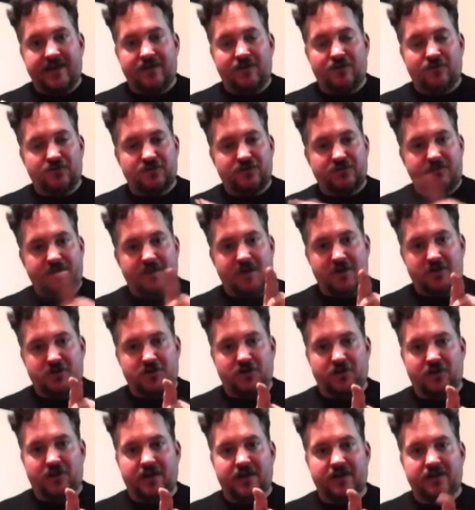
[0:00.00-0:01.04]
don't
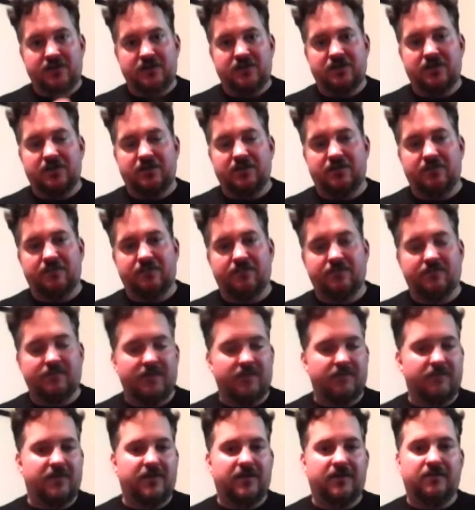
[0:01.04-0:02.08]
specialize in them. I
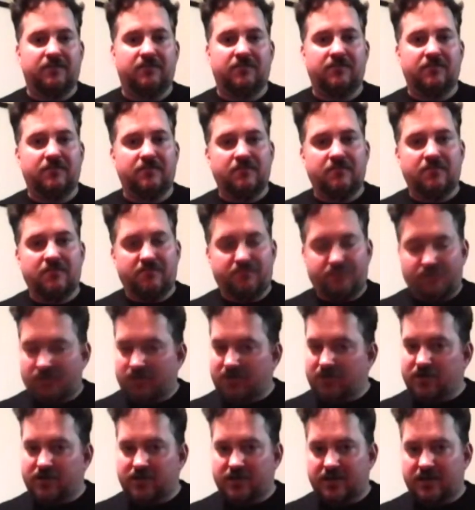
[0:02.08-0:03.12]
mean,
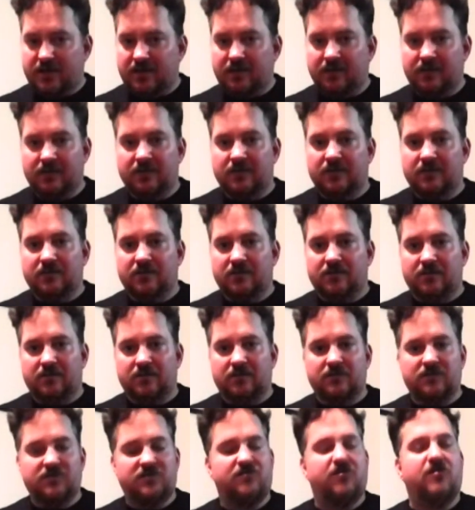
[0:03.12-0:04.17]
Burger King
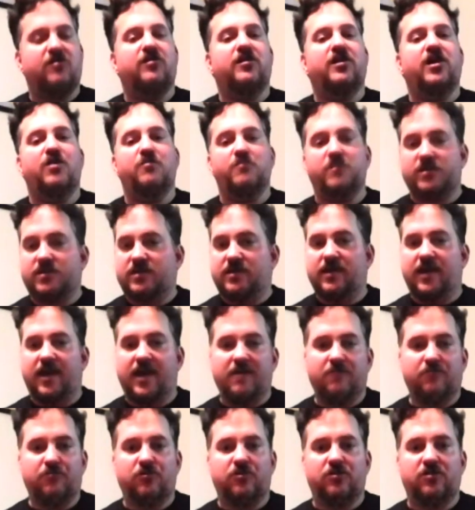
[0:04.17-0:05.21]
started out making
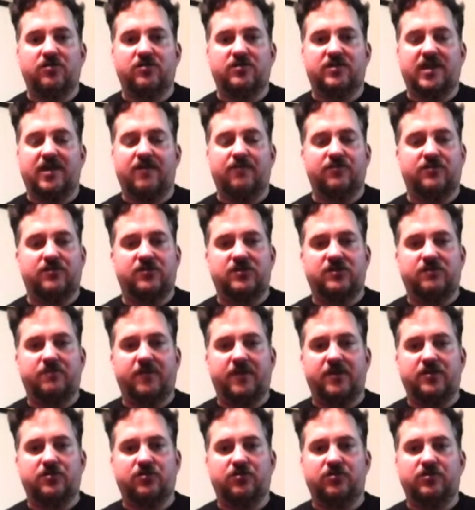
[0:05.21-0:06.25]
hamburgers. That was their
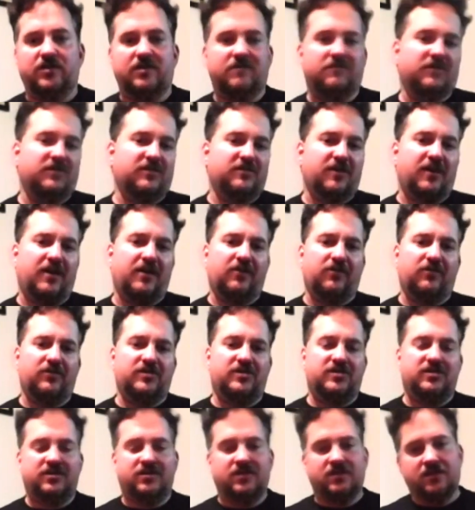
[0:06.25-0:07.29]
specialty.
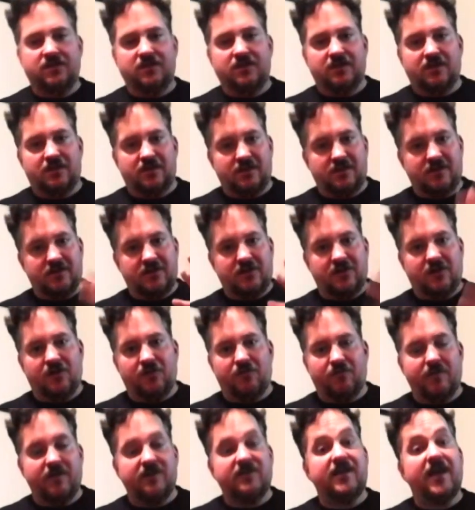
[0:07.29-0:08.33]
McDonald's,
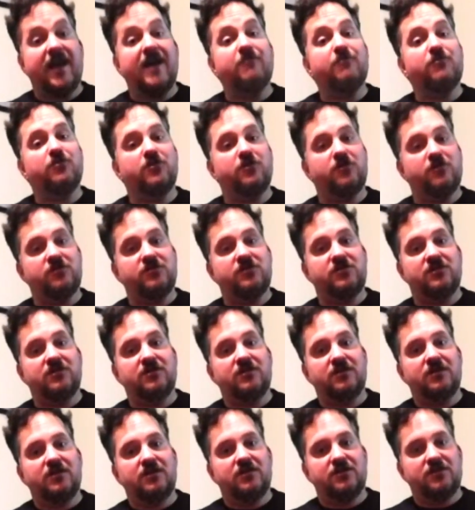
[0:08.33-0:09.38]
makes hamburgers,
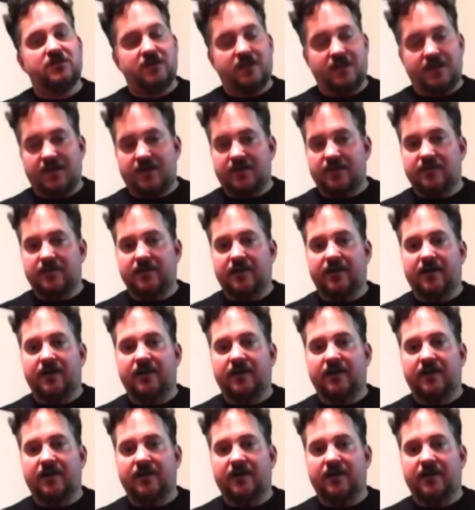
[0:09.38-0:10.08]
and